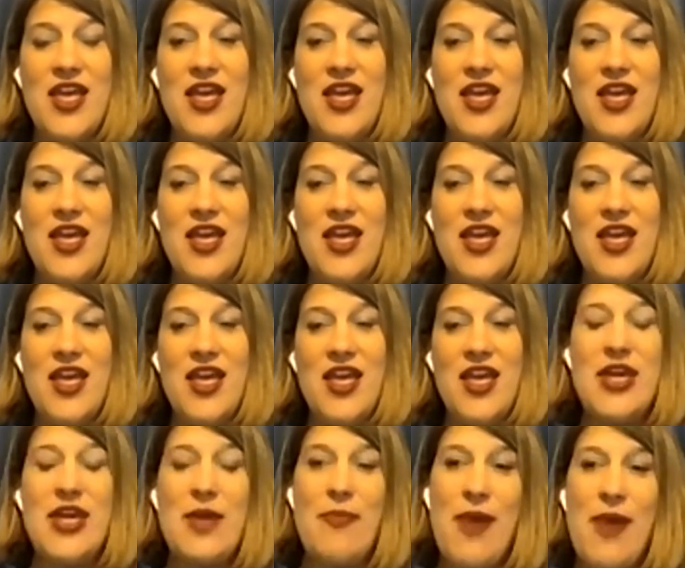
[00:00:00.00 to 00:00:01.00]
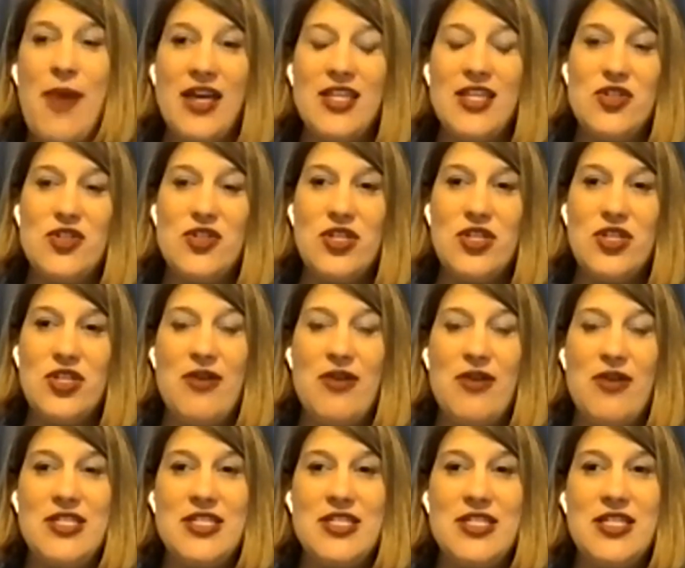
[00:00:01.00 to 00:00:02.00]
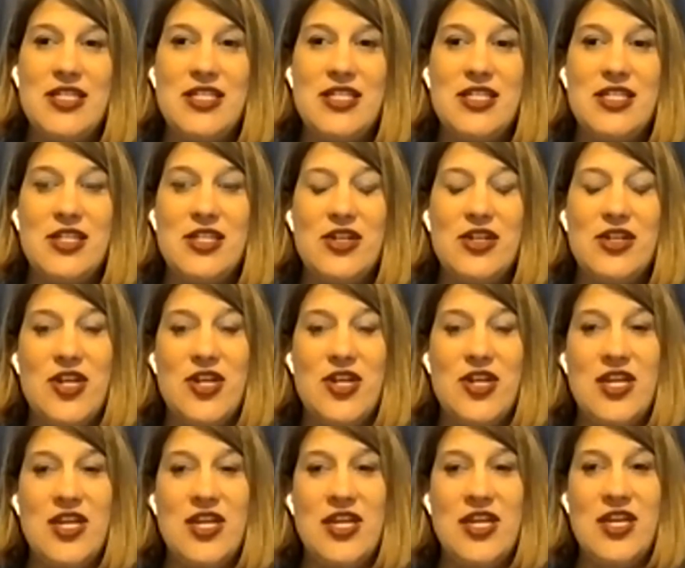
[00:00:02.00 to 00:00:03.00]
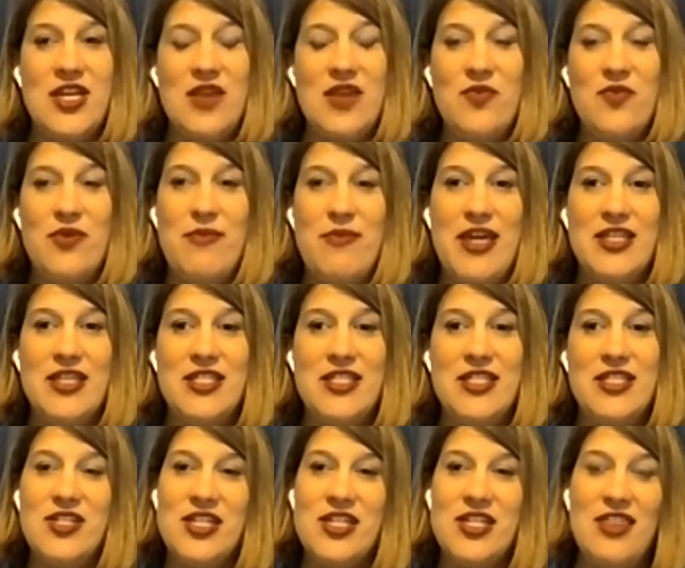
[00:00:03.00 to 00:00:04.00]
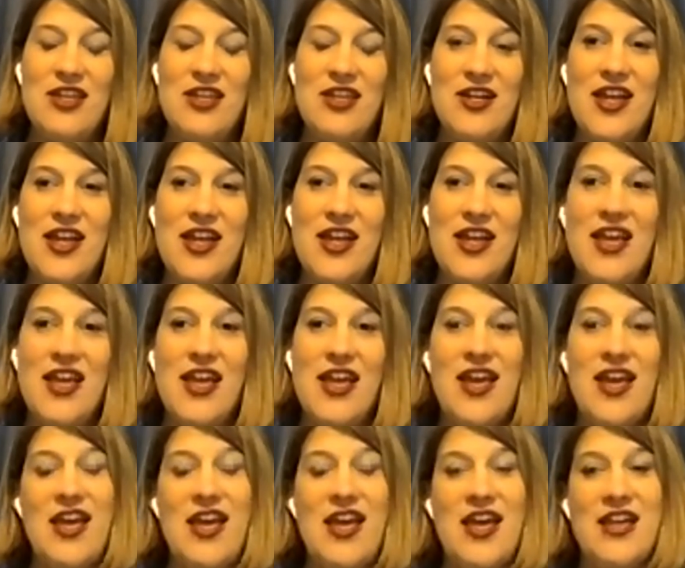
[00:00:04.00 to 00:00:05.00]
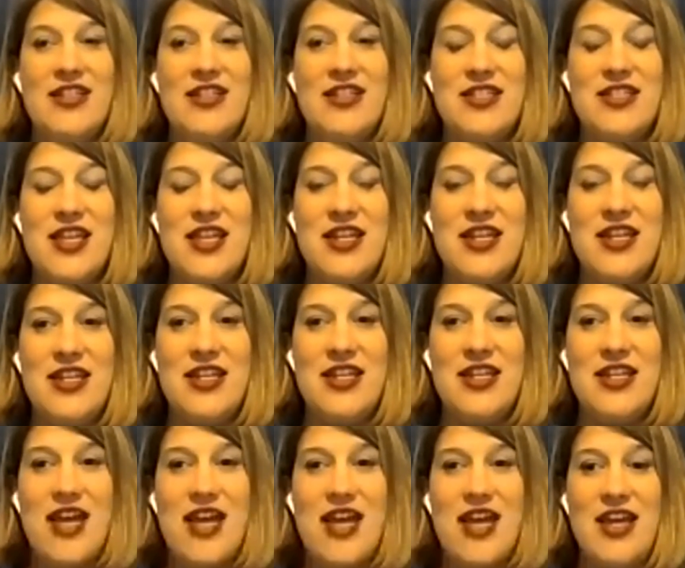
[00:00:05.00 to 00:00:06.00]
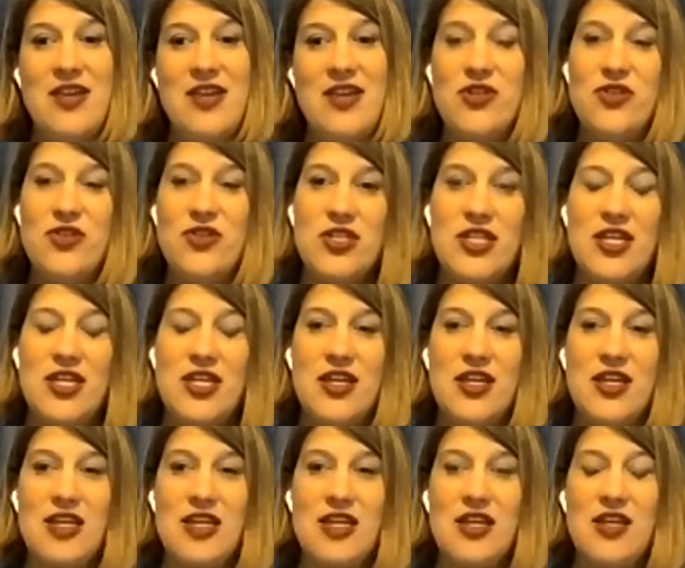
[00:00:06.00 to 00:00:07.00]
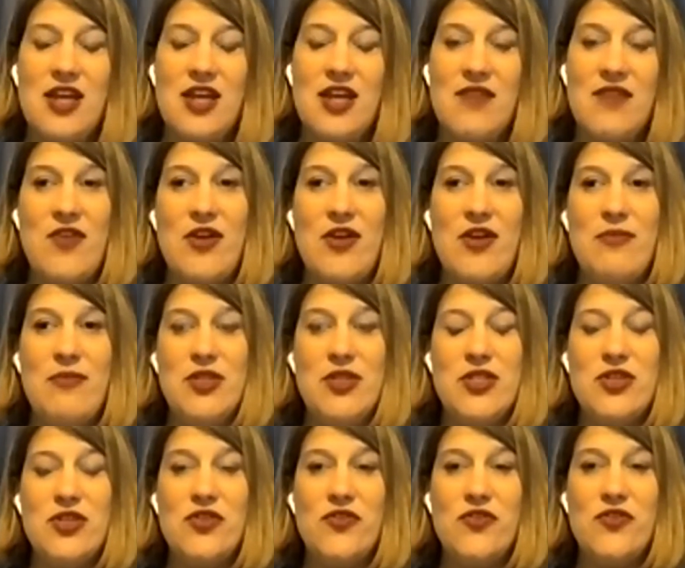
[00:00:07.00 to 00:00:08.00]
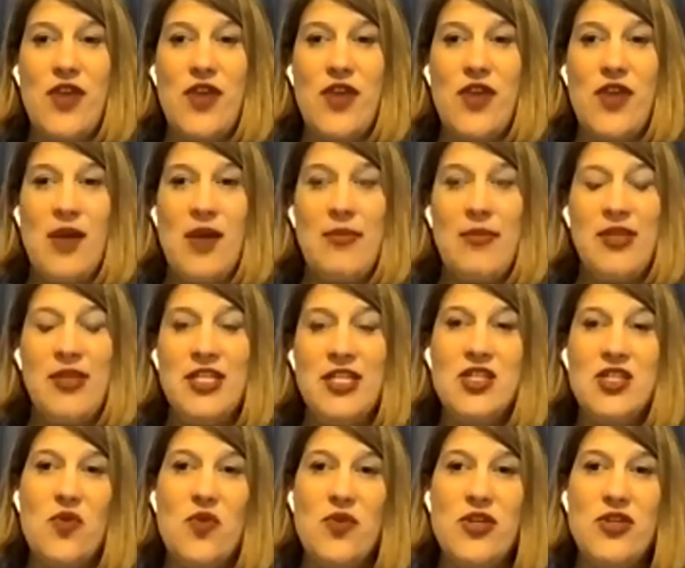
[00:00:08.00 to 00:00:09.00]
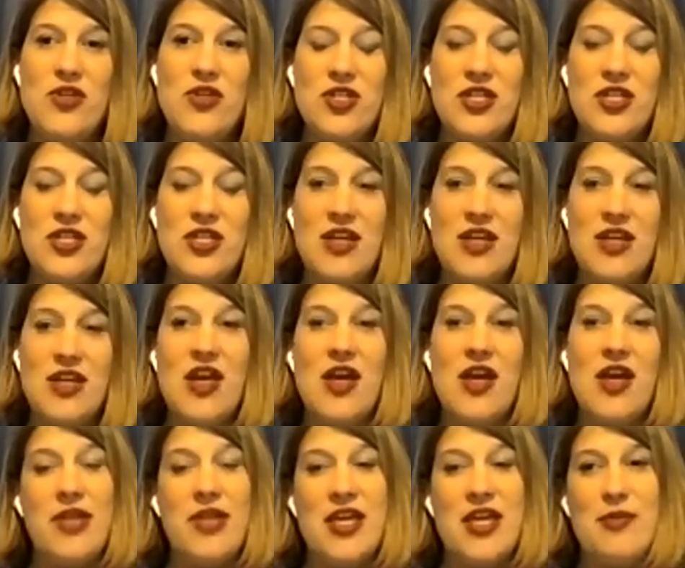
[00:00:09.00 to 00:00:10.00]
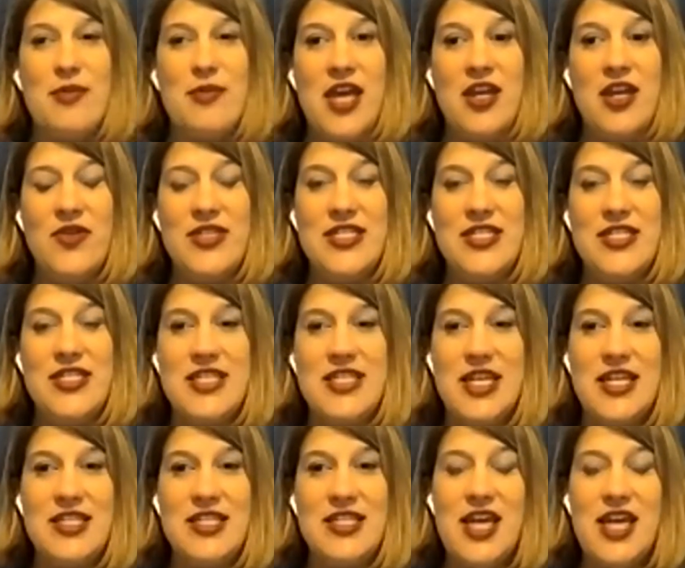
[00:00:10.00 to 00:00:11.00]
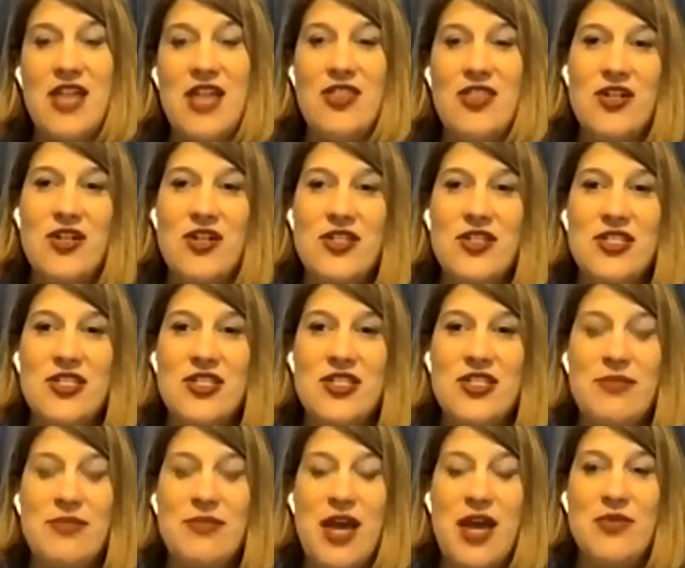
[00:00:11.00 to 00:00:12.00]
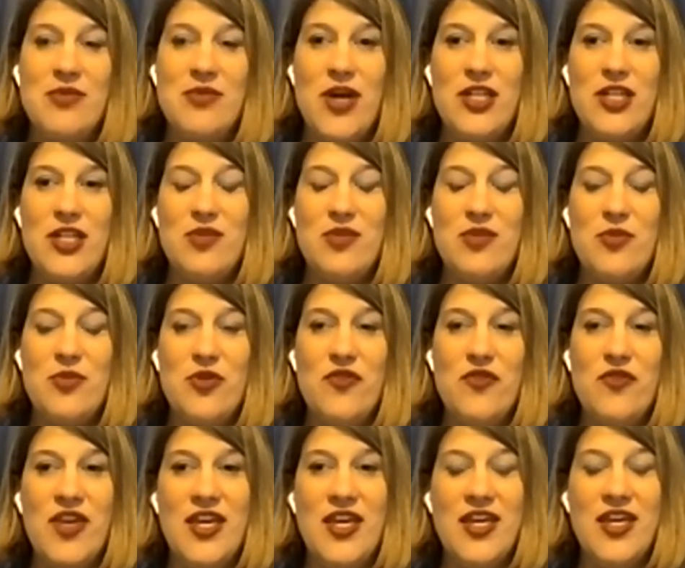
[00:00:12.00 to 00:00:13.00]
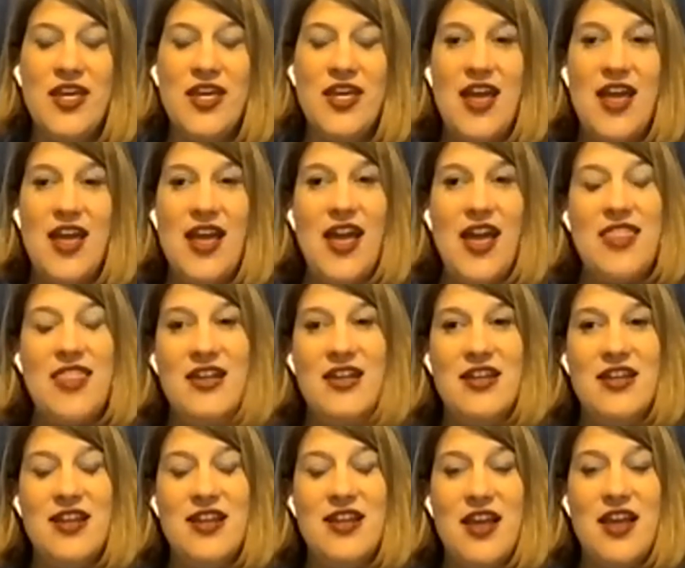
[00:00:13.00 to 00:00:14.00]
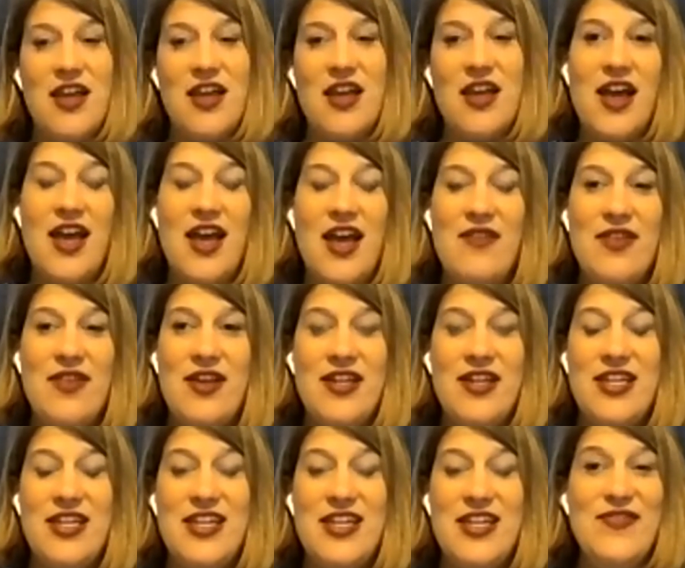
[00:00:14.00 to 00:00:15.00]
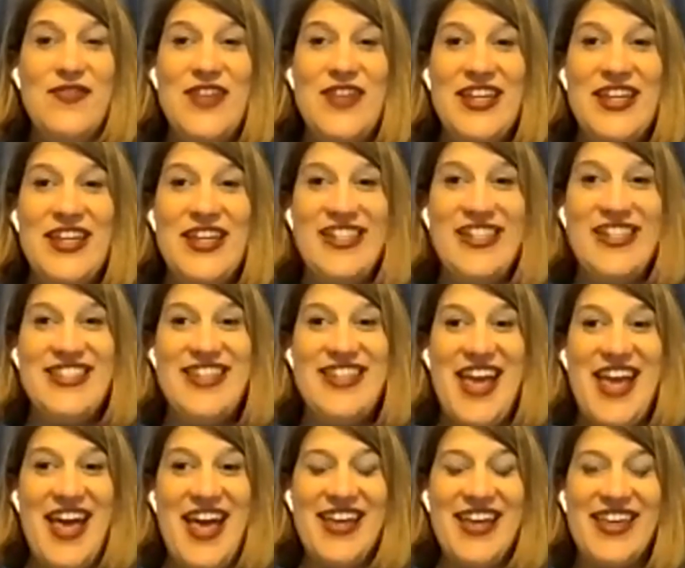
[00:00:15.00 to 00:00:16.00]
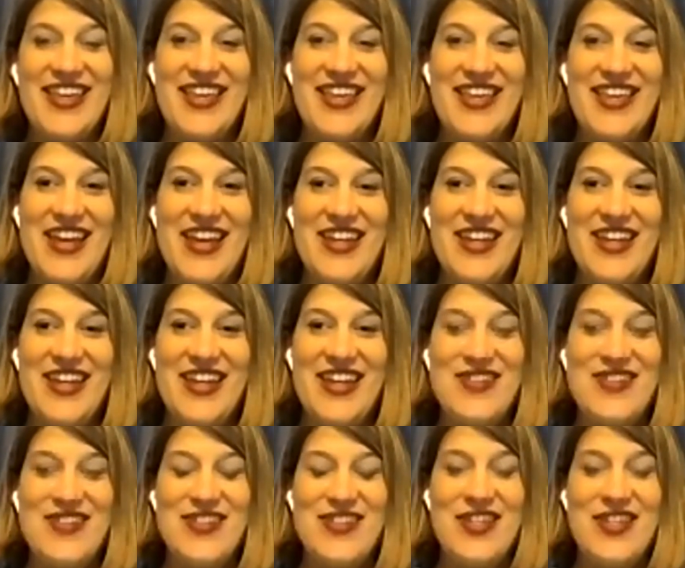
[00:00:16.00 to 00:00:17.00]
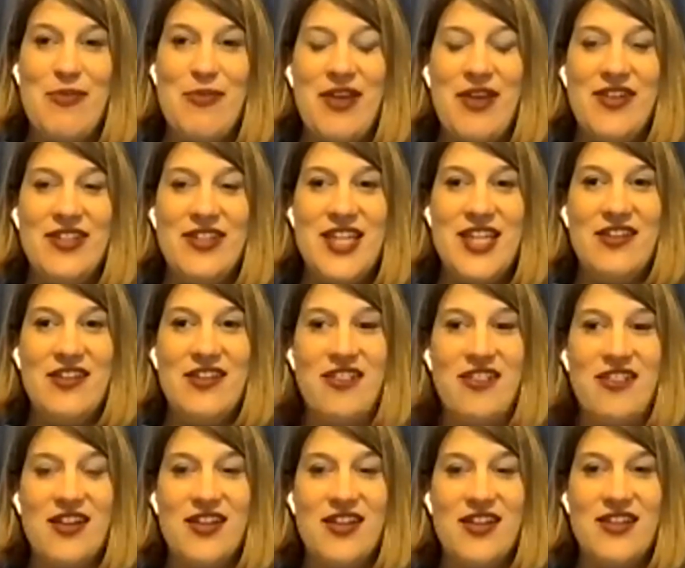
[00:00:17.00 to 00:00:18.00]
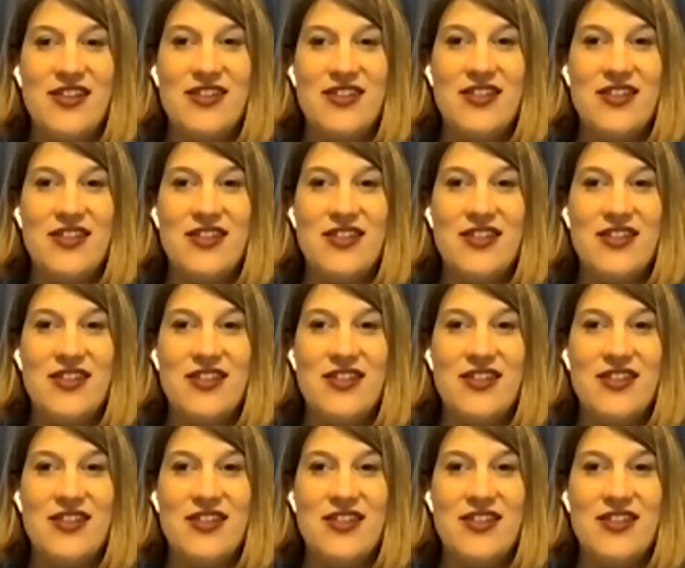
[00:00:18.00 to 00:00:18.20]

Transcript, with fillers: And then when we get back, it's usually about 6:30 and we make dinner together and then at night, we usually, I have a very musical family, so we usually play the piano and sing together. Sometimes we'll watch a movie. And then I have an evening snack, and I usually go to bed around 10 o'clock.